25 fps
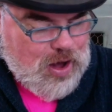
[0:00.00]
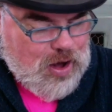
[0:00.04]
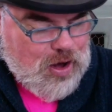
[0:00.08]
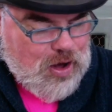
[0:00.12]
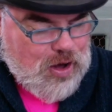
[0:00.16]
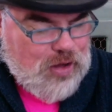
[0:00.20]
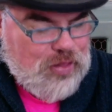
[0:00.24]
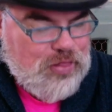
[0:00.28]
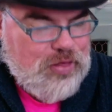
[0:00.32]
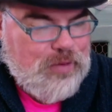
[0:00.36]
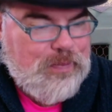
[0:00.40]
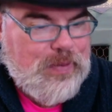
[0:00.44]

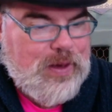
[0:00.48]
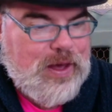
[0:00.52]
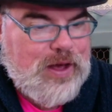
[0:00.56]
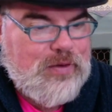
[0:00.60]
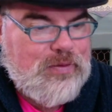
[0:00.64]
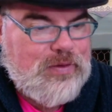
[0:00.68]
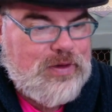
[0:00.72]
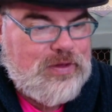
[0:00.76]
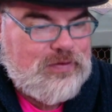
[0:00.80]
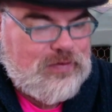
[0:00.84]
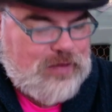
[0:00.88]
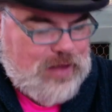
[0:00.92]
All the
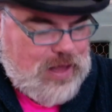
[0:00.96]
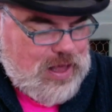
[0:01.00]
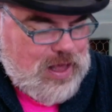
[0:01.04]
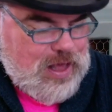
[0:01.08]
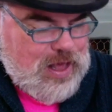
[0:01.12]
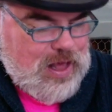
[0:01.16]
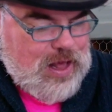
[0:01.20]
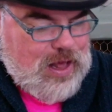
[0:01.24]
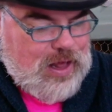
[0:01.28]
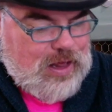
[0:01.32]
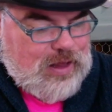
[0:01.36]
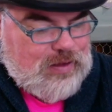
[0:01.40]
penguins
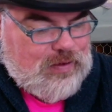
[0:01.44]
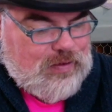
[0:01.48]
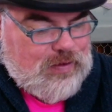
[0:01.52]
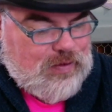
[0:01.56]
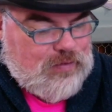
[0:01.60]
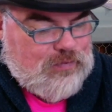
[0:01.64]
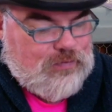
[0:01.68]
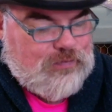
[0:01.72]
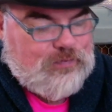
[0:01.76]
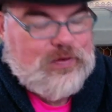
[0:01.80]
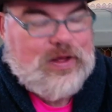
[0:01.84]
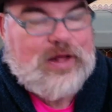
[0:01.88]

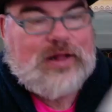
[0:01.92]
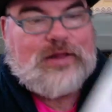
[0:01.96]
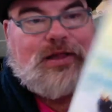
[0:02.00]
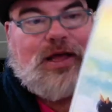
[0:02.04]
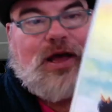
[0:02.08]
fell